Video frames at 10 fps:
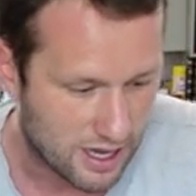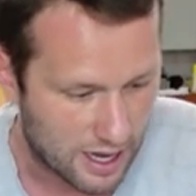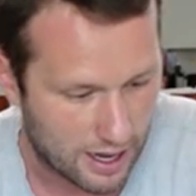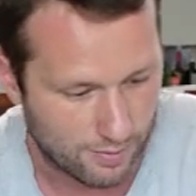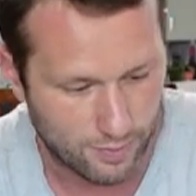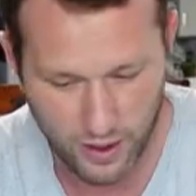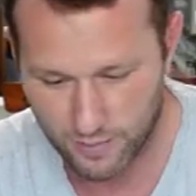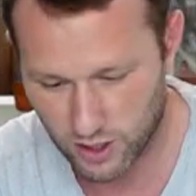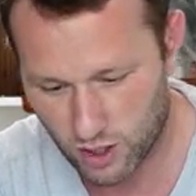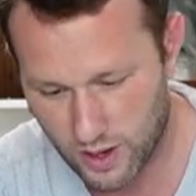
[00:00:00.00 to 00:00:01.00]
But
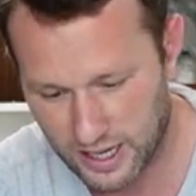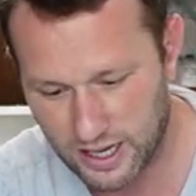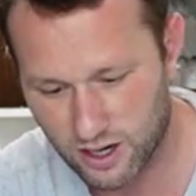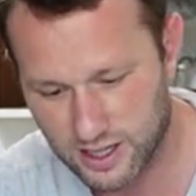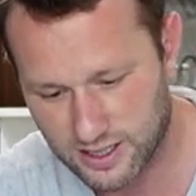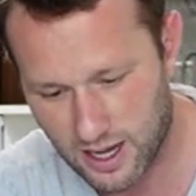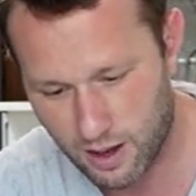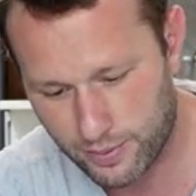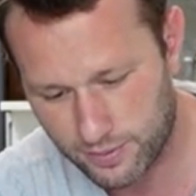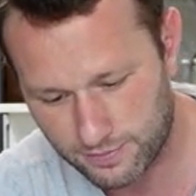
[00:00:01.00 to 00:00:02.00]
I'm gonna quickly look this
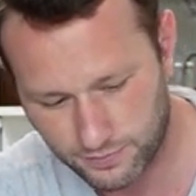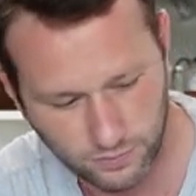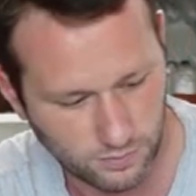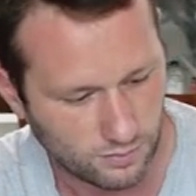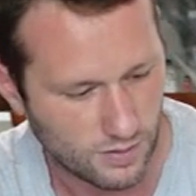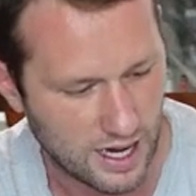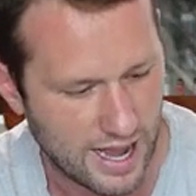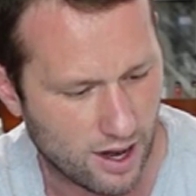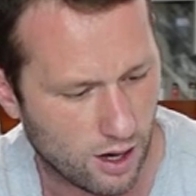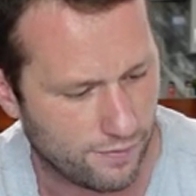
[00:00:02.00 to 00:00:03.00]
up,
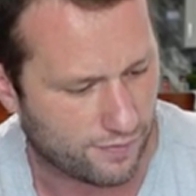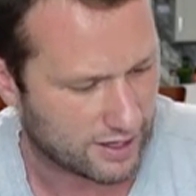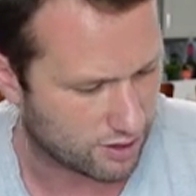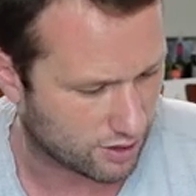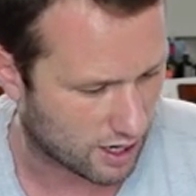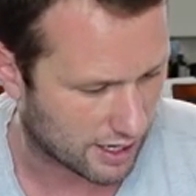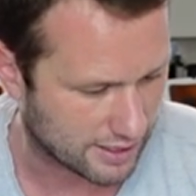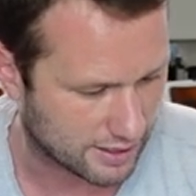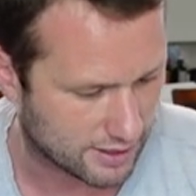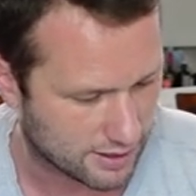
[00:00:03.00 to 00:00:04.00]
and hopefully you
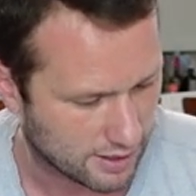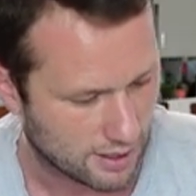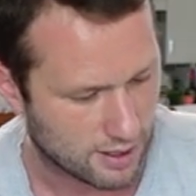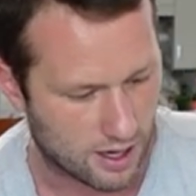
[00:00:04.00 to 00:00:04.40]
guys